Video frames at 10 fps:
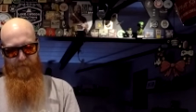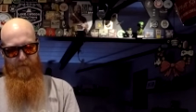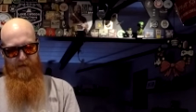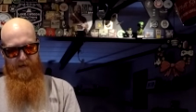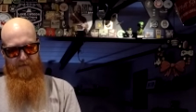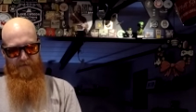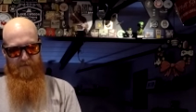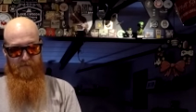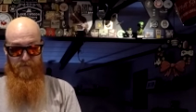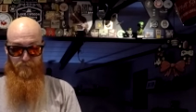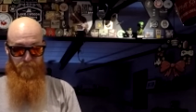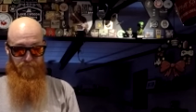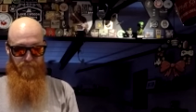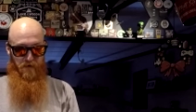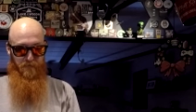from the ends. No, it just
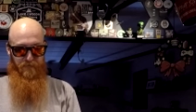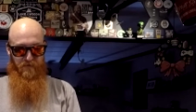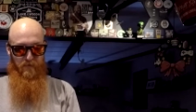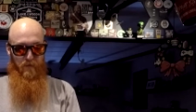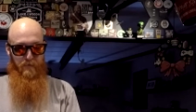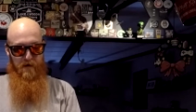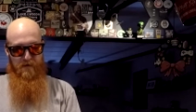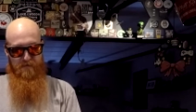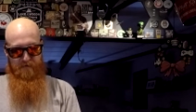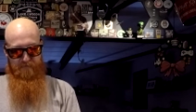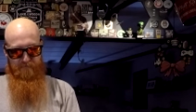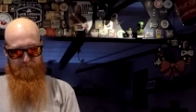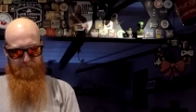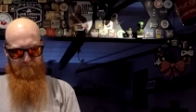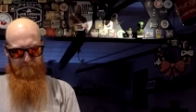pops. I'm not ripping anything.
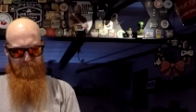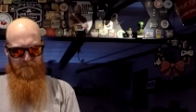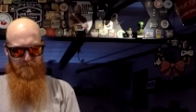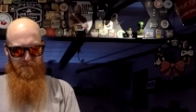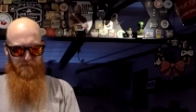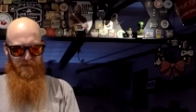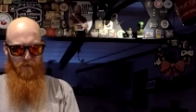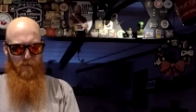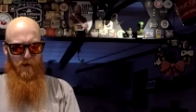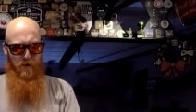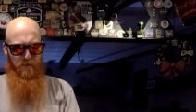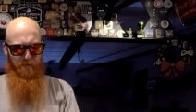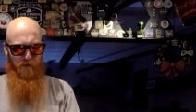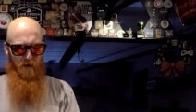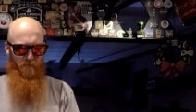It's like a
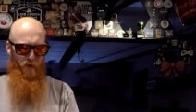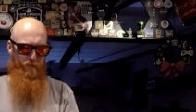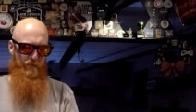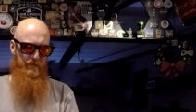reusable envelope.